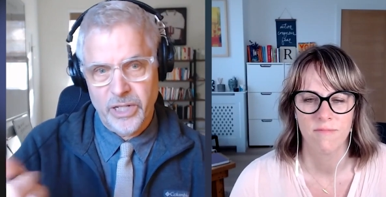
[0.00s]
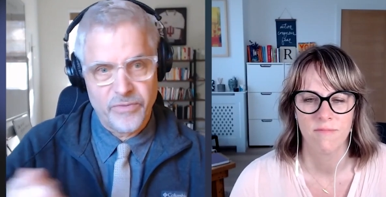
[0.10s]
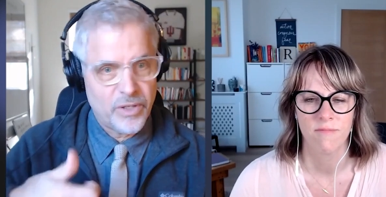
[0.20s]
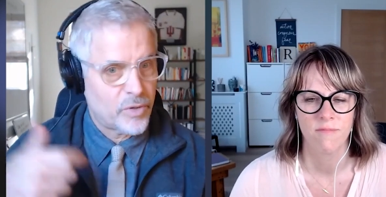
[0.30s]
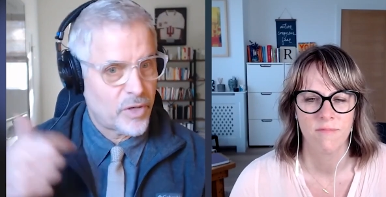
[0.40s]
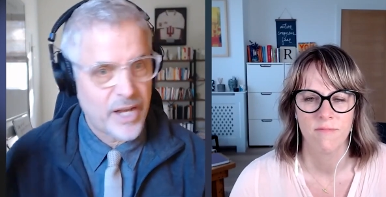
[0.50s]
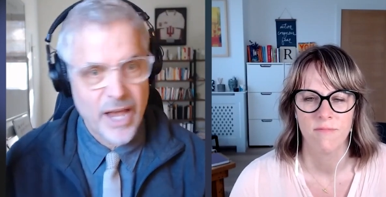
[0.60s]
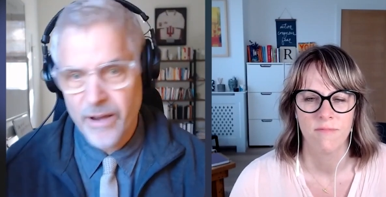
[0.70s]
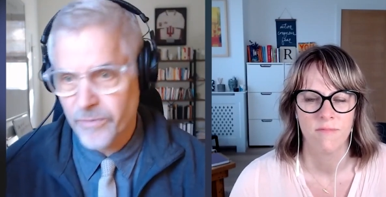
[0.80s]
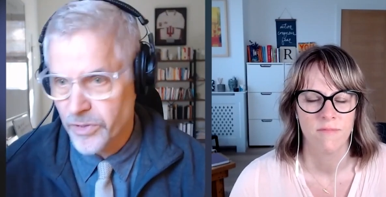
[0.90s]
Speaker 1: money if they
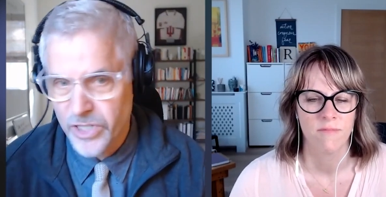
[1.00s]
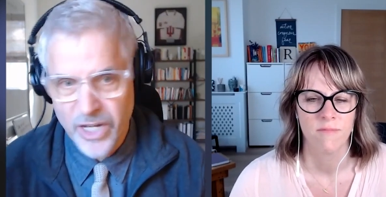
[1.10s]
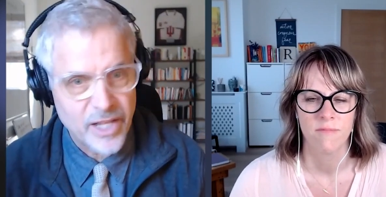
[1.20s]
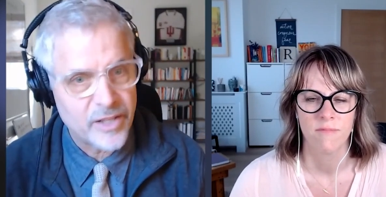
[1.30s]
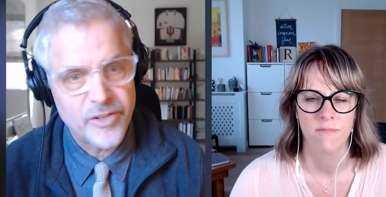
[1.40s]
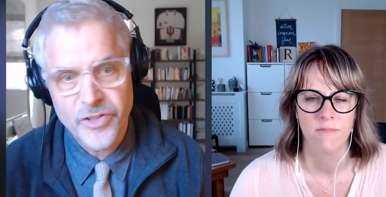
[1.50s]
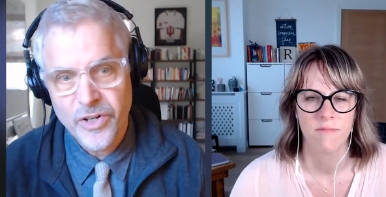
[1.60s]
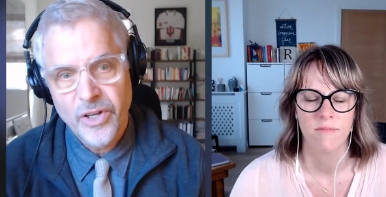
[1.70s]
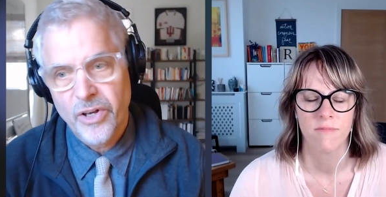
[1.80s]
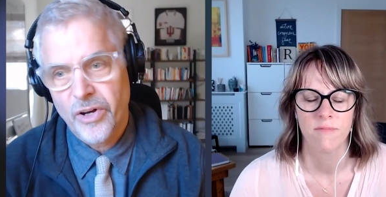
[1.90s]
were to ever
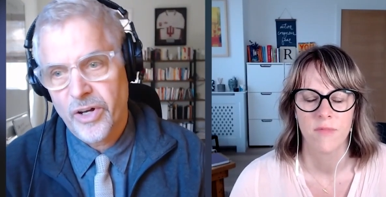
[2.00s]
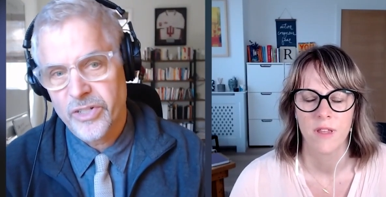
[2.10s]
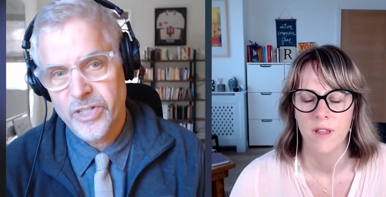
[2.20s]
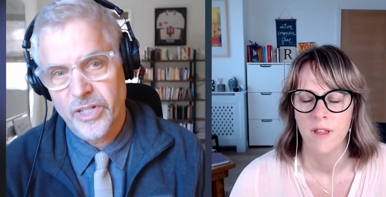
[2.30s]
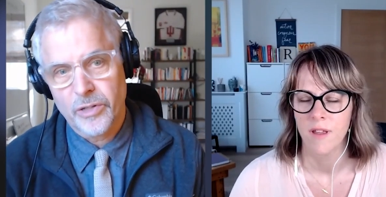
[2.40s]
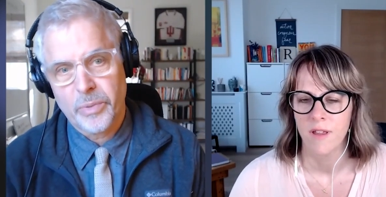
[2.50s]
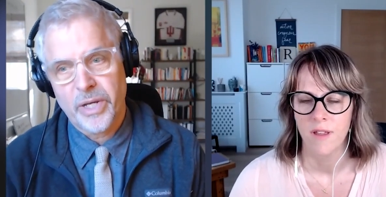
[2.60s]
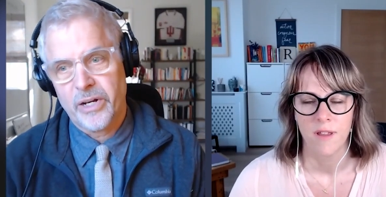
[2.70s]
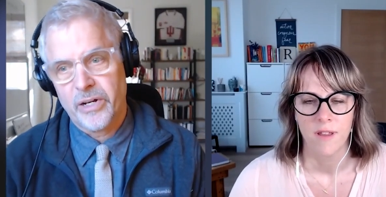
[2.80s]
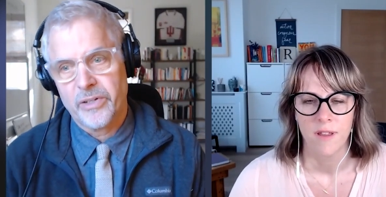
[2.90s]
challenge on a
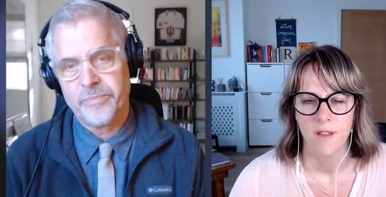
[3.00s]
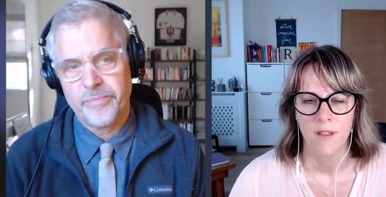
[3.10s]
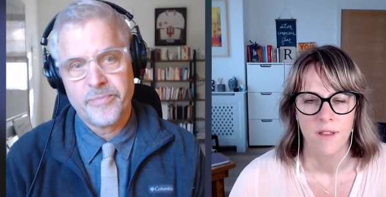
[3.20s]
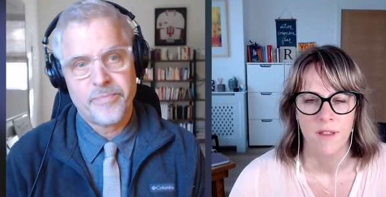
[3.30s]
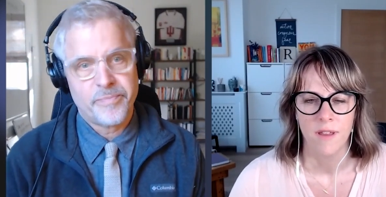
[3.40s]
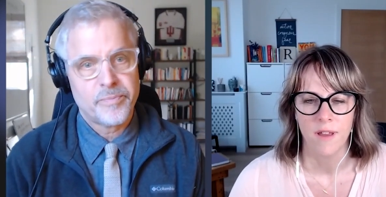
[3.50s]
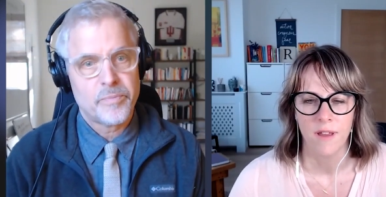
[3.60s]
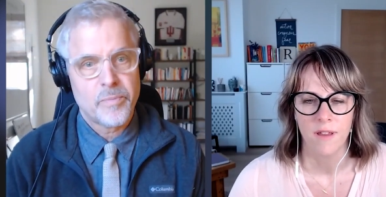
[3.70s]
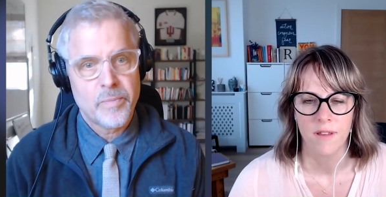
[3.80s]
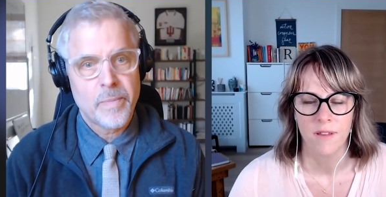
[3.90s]
single payer.
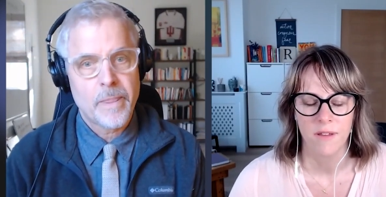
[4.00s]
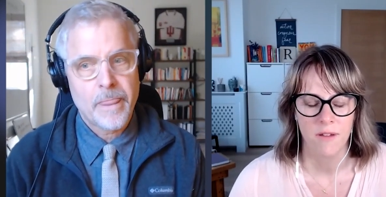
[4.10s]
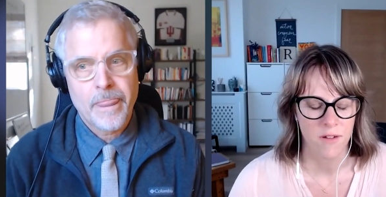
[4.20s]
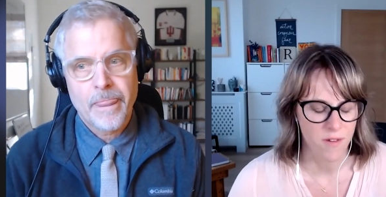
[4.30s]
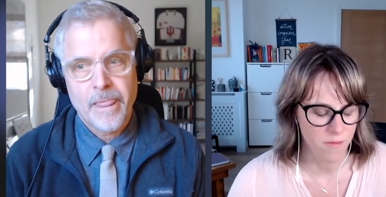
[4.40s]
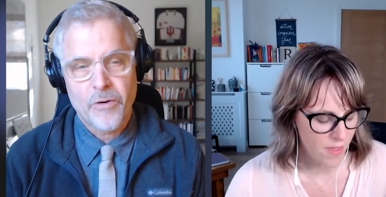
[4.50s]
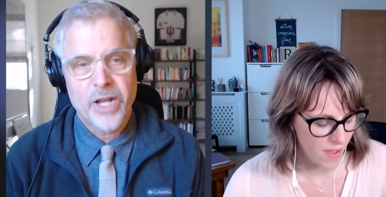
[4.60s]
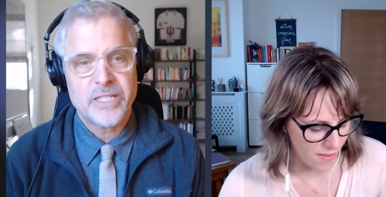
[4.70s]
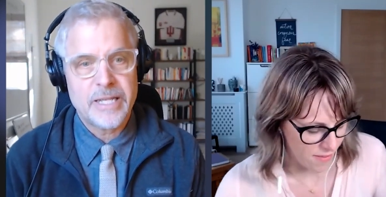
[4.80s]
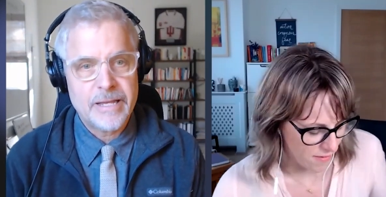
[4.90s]
Speaker 2: Yeah. Gosh, I mean,
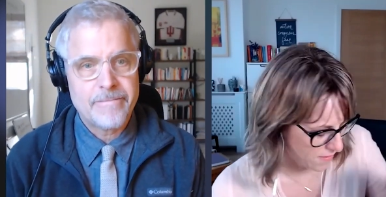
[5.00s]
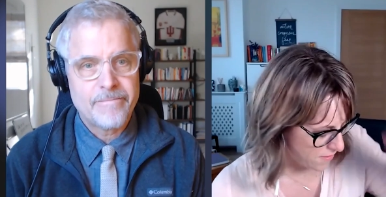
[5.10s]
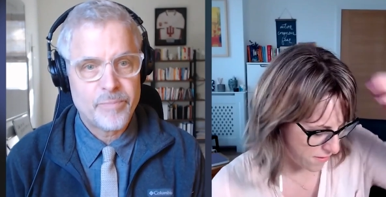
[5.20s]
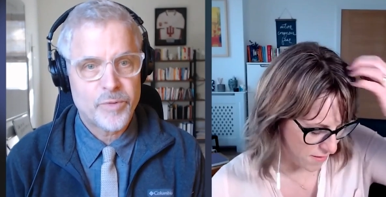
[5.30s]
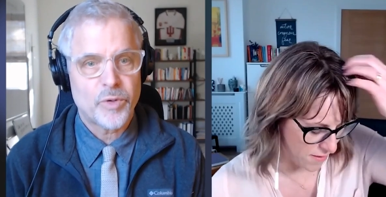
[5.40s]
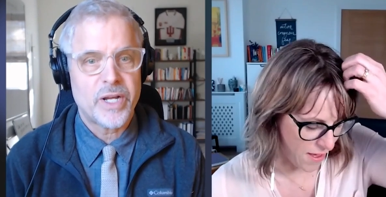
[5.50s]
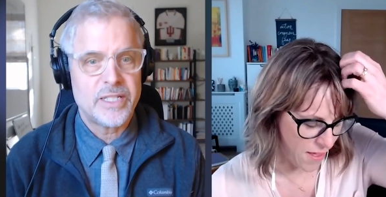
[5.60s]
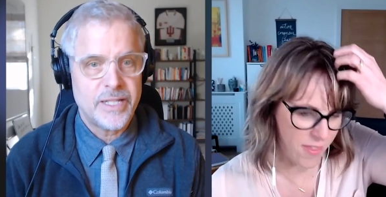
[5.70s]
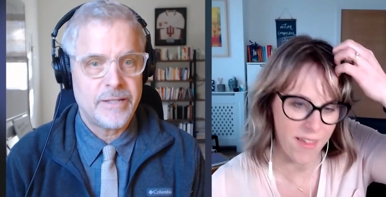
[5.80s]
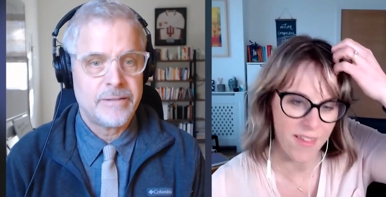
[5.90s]
that crazy. Is,
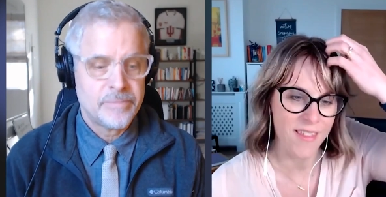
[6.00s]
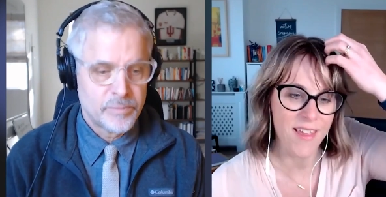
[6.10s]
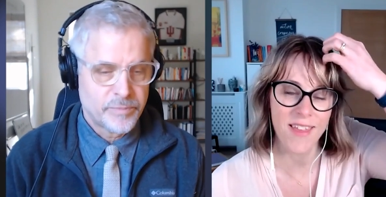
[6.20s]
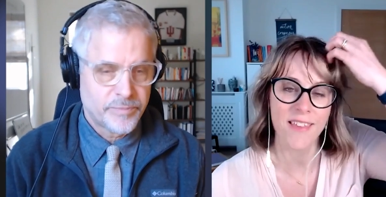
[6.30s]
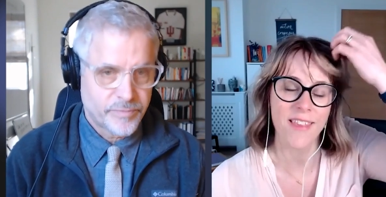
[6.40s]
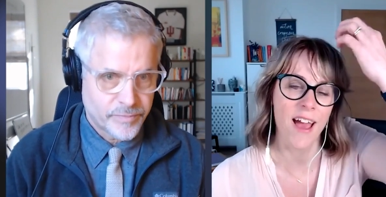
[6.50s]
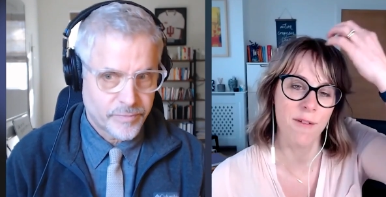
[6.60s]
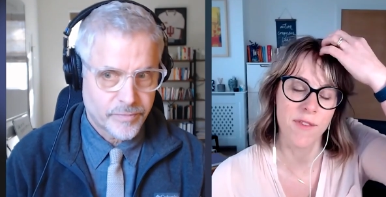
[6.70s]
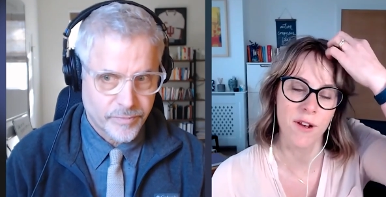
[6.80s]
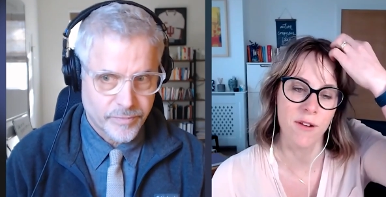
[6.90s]
crazy. Yeah, that's
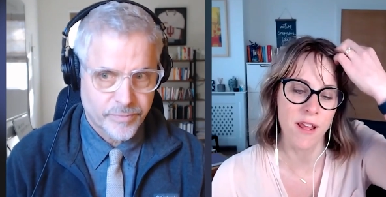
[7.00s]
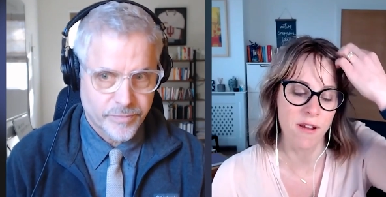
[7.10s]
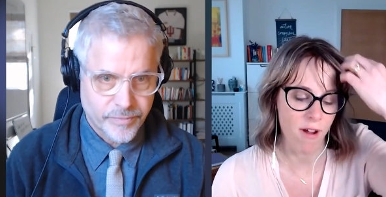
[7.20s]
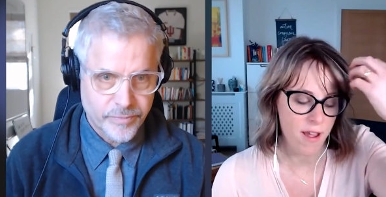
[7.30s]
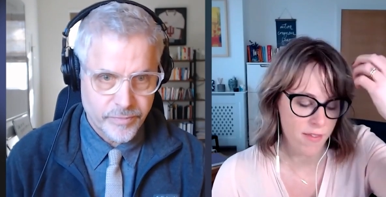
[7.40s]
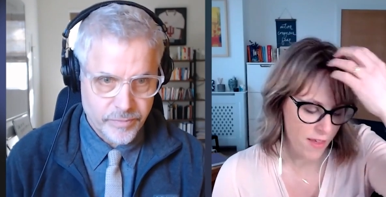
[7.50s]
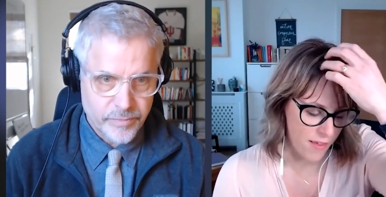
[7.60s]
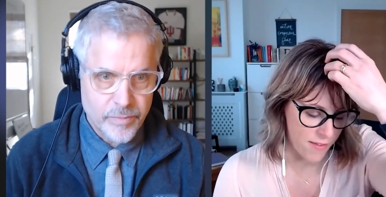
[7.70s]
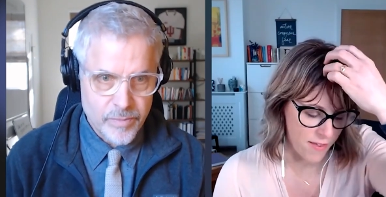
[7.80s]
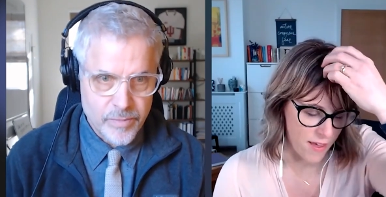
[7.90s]
absolutely
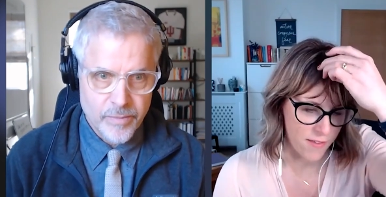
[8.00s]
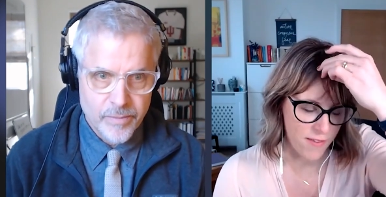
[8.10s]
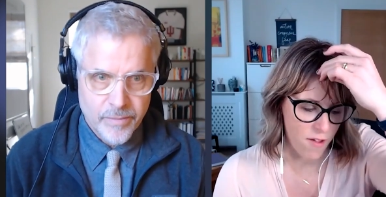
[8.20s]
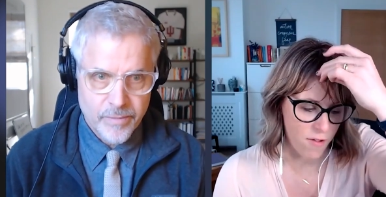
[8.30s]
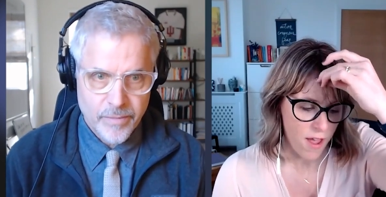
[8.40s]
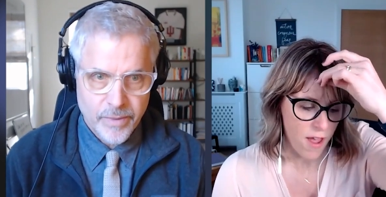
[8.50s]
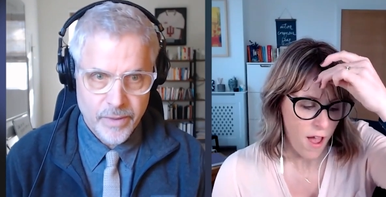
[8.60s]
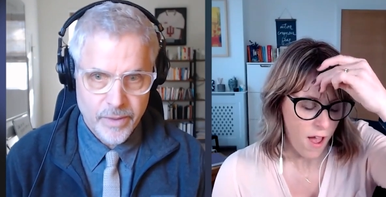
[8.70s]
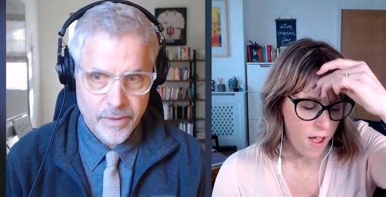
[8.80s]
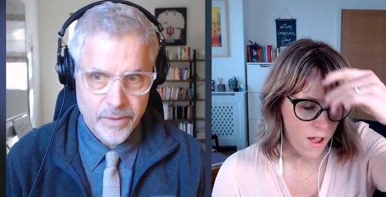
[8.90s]
crazy, isn't it? So,
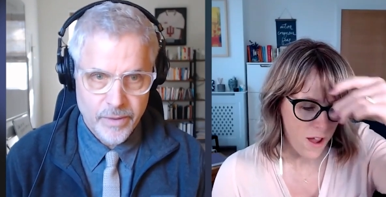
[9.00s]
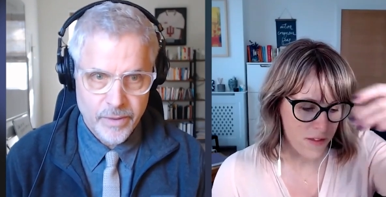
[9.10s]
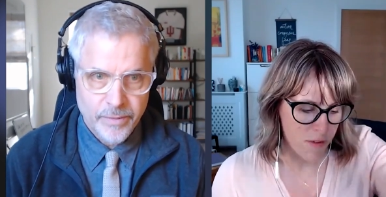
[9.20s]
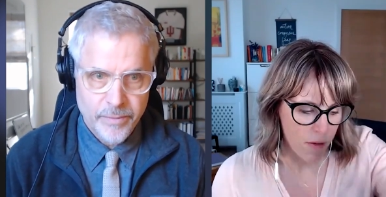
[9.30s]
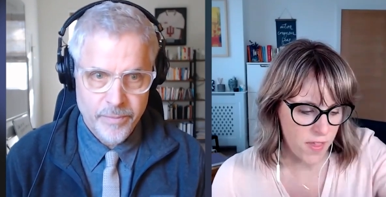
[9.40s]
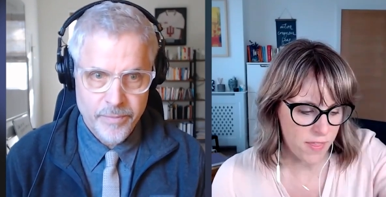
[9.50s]
so